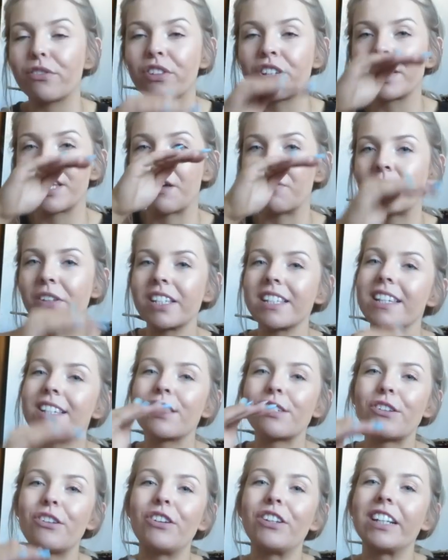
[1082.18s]
something's a
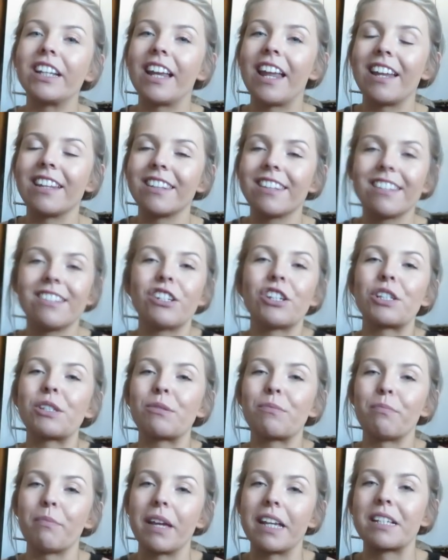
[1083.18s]
certain length it
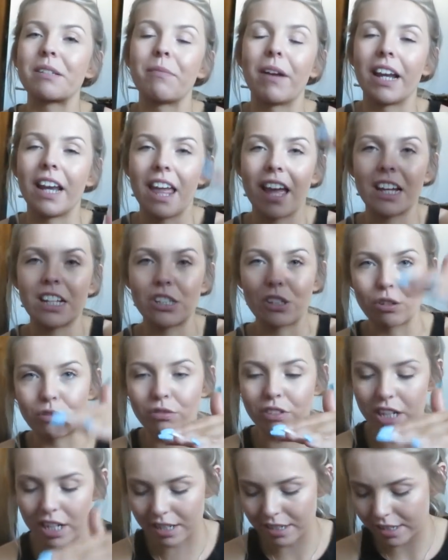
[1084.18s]
just makes my legs
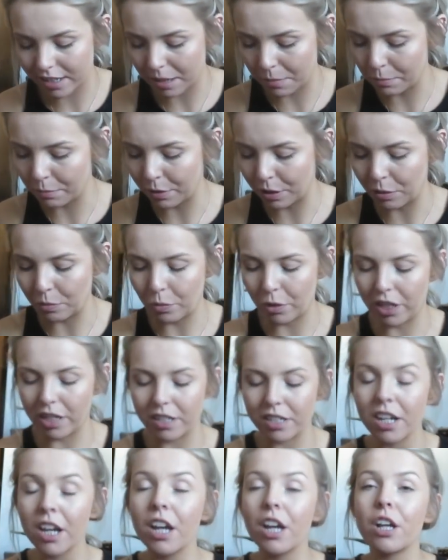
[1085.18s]
look really stumpy and
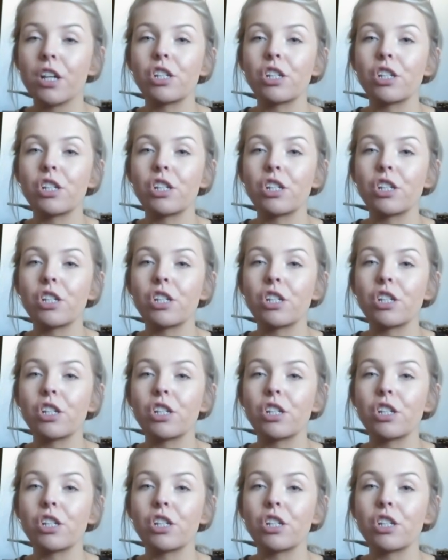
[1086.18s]
weird